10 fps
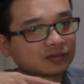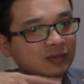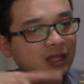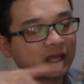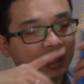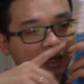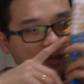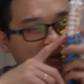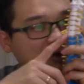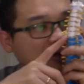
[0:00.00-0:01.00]
It can
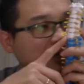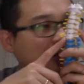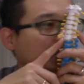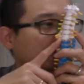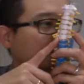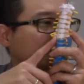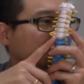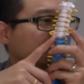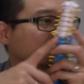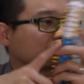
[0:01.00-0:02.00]
happen in the neck.
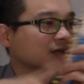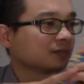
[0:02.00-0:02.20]
Okay.